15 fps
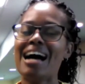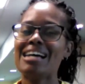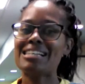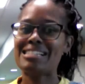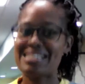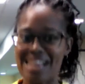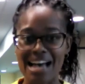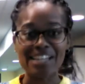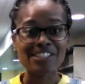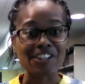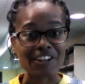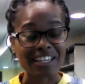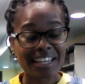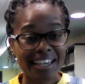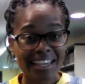assigned
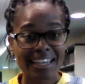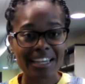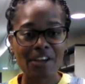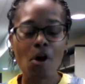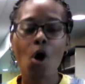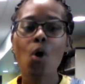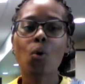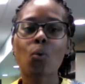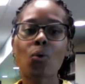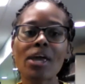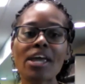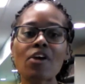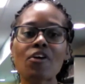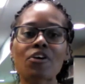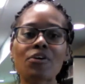our key,
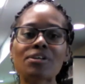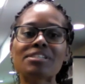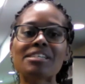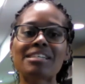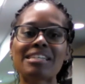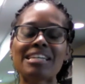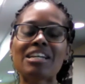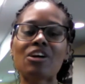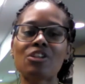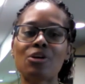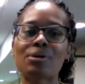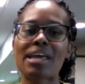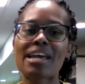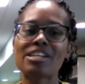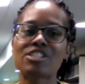we are going to need a
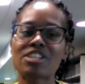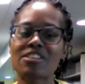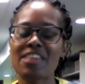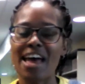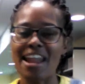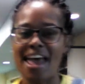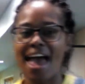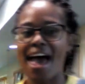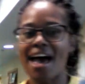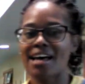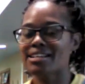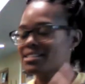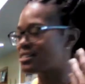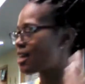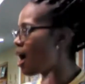location that
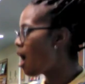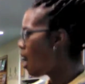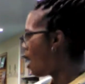has